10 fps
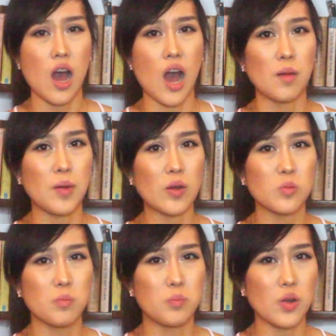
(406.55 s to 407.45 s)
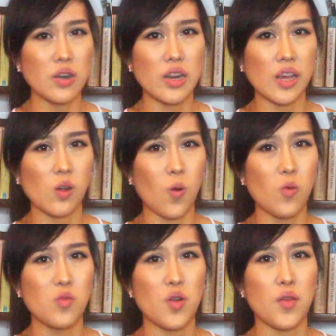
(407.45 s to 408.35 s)
about burning
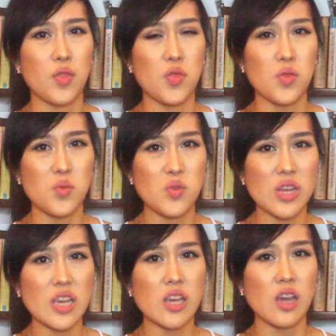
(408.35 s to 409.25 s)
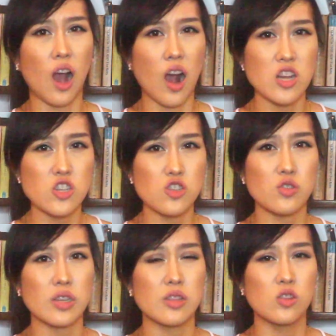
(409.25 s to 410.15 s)
over
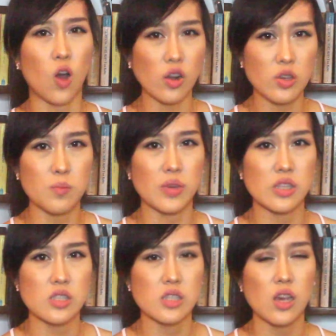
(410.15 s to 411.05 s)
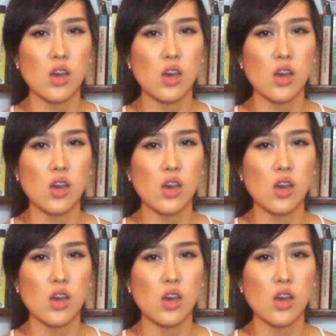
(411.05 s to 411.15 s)
300 documents